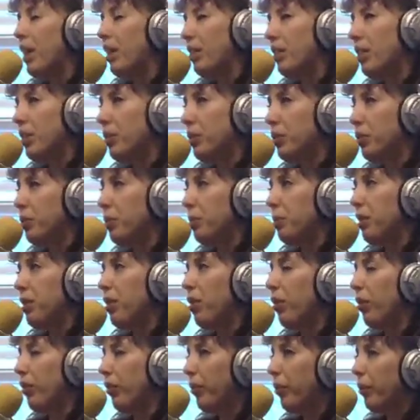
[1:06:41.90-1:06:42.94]
It's so stupid.
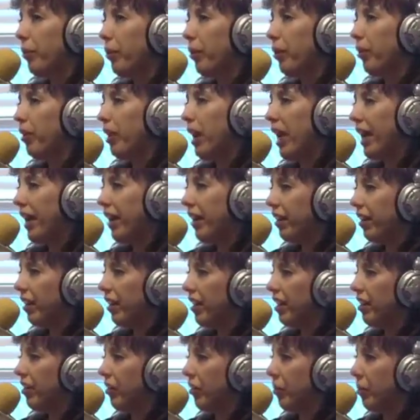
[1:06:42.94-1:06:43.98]
Also, her
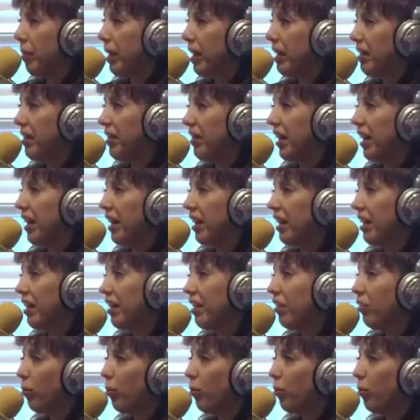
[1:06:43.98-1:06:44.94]
hair is amazing, and that's